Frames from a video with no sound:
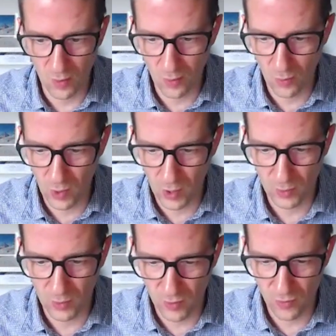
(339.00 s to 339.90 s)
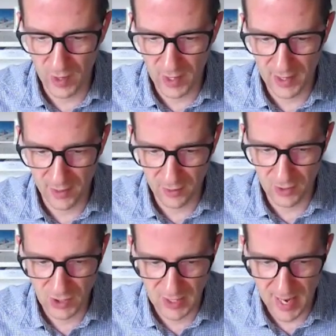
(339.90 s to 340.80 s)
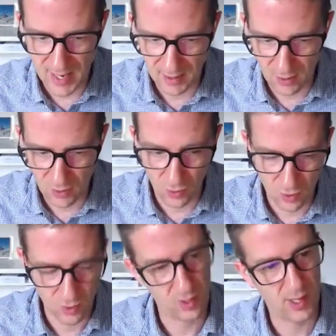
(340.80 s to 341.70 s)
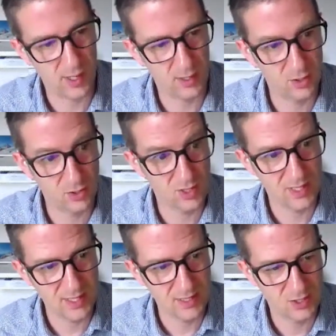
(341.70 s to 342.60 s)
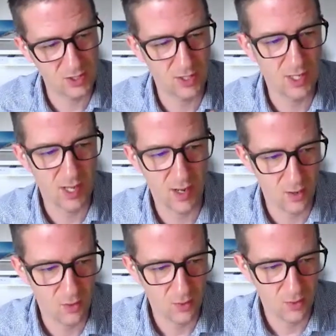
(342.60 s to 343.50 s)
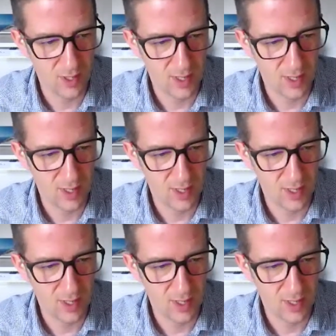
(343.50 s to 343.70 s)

won't really understand or doesn't need to know